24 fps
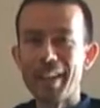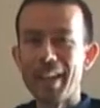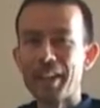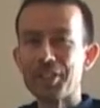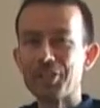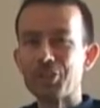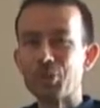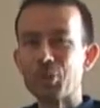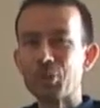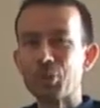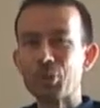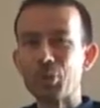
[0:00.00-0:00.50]

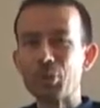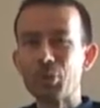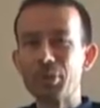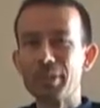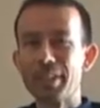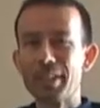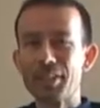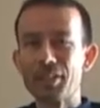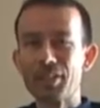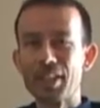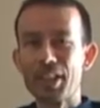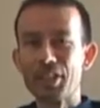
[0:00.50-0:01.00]
as usual,
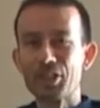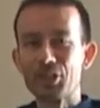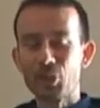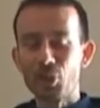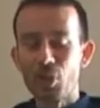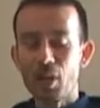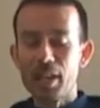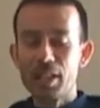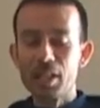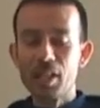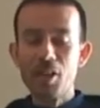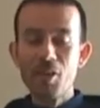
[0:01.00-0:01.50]
it tastes
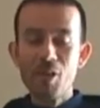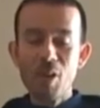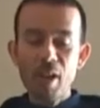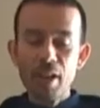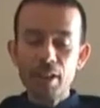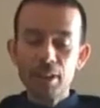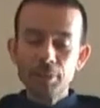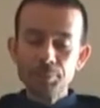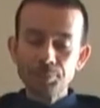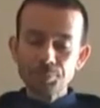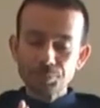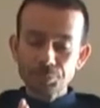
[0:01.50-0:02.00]
great.
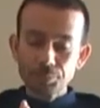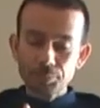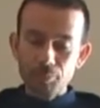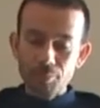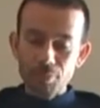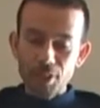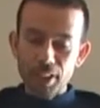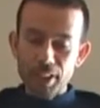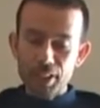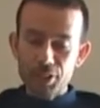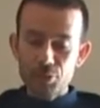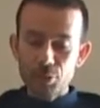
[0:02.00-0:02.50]

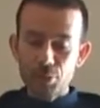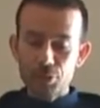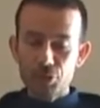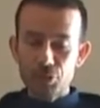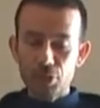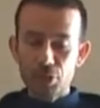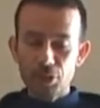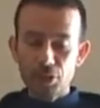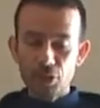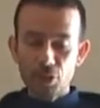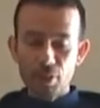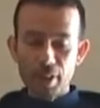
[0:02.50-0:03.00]
This one's a
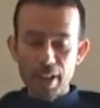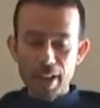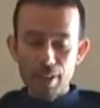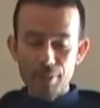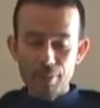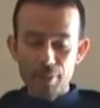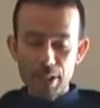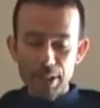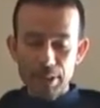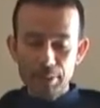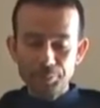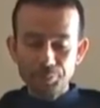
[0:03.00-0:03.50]
little
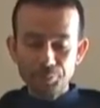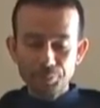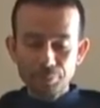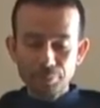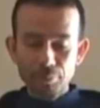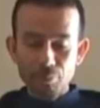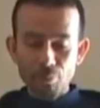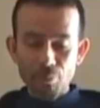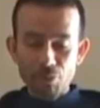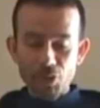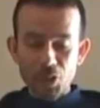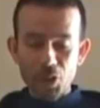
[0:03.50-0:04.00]
heavy
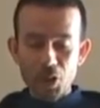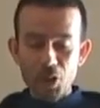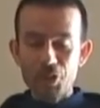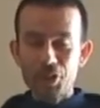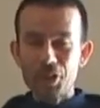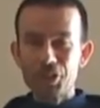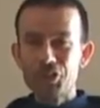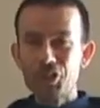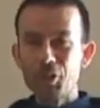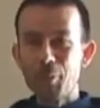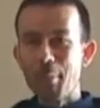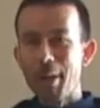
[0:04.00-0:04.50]
on the
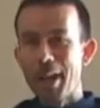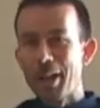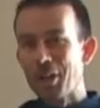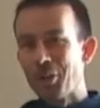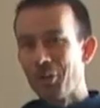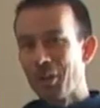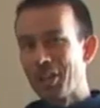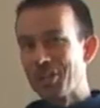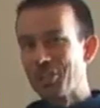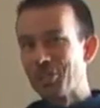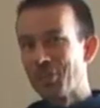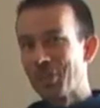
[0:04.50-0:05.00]
tomato,
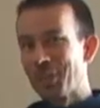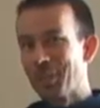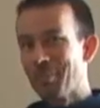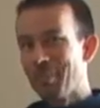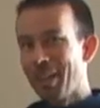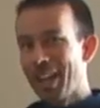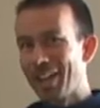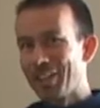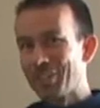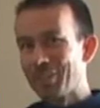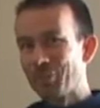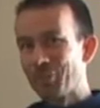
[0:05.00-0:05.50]
as you can
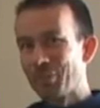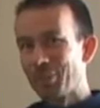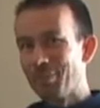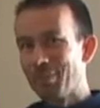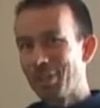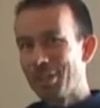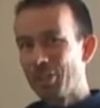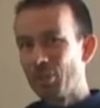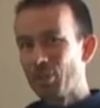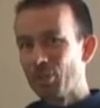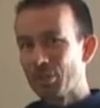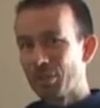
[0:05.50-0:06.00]
imagine, with
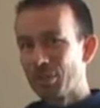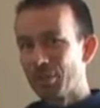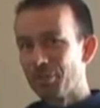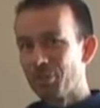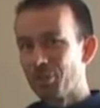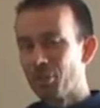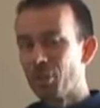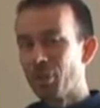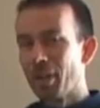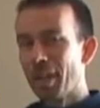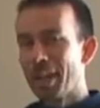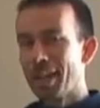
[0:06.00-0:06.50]
me using the
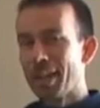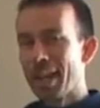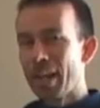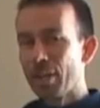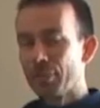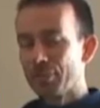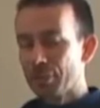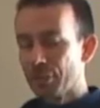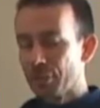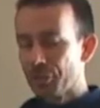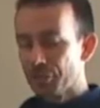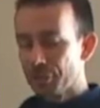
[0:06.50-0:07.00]
full 8
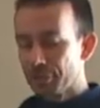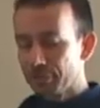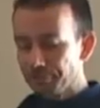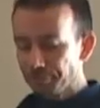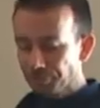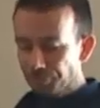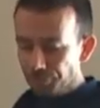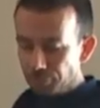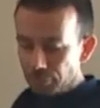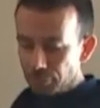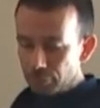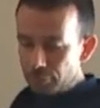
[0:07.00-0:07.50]
ounces.
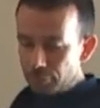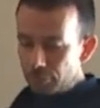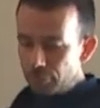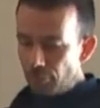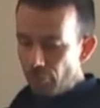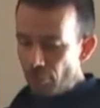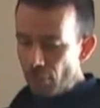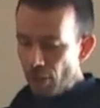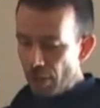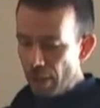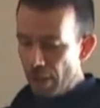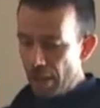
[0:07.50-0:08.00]

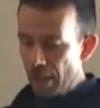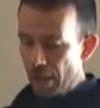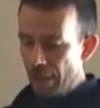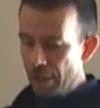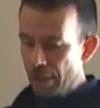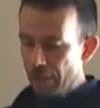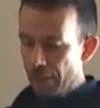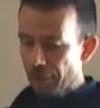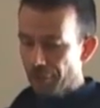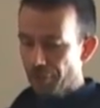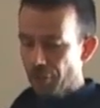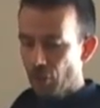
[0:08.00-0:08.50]

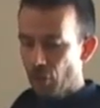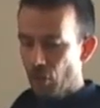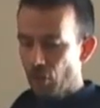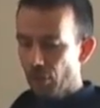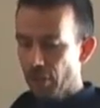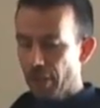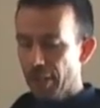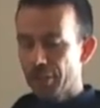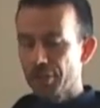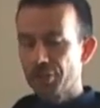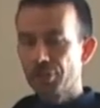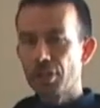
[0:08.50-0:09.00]
If you don't
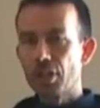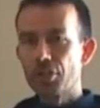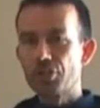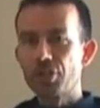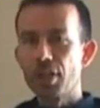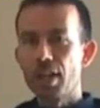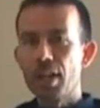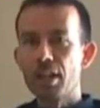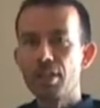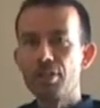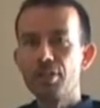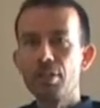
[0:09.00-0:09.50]
like such
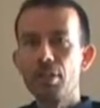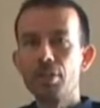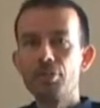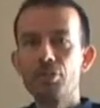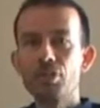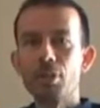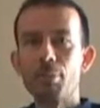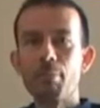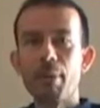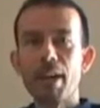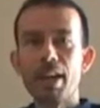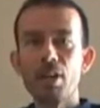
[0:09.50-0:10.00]
a
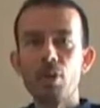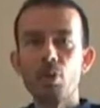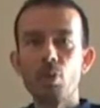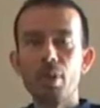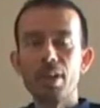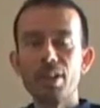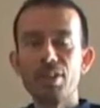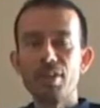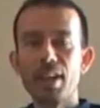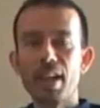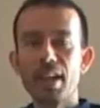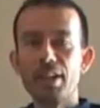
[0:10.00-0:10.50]

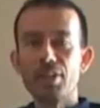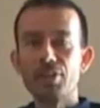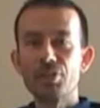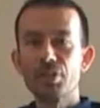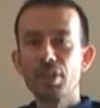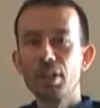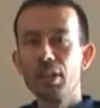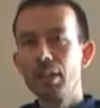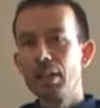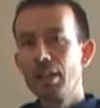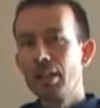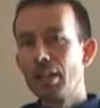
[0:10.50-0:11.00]
tomatoey taste,
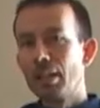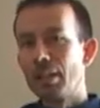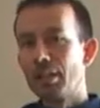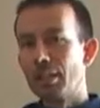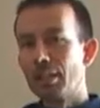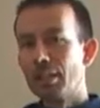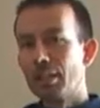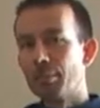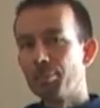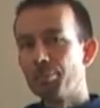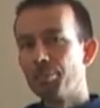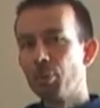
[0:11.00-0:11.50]

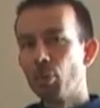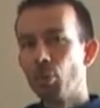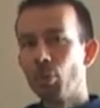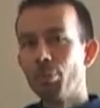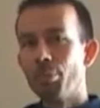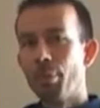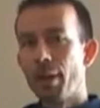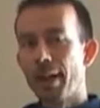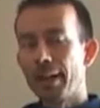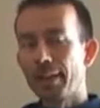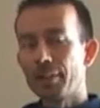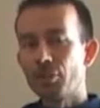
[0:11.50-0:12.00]
then pull
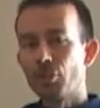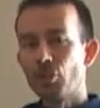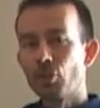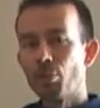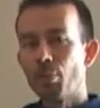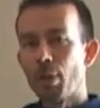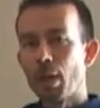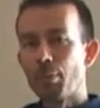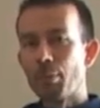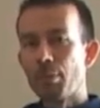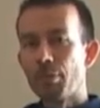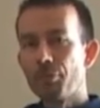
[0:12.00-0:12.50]
back to
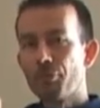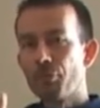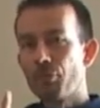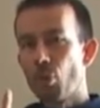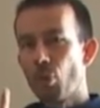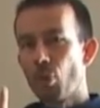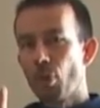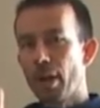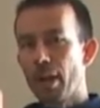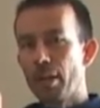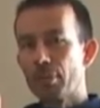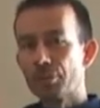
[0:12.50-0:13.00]
maybe
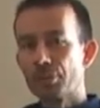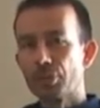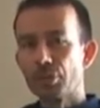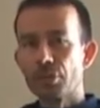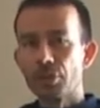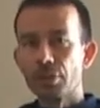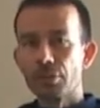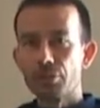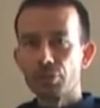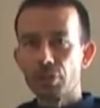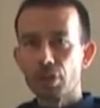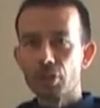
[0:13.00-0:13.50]
4 ounces
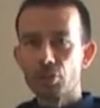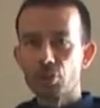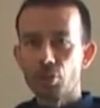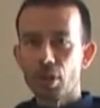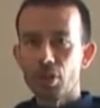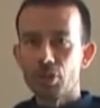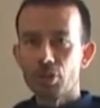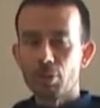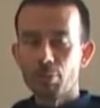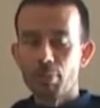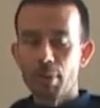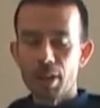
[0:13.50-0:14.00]
of
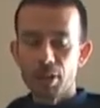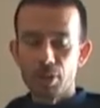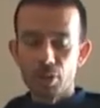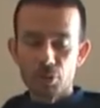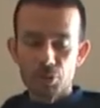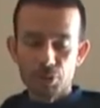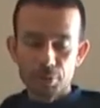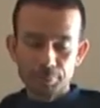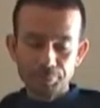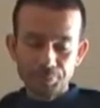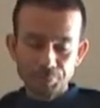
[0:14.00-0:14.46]
sun-dried tomatoes.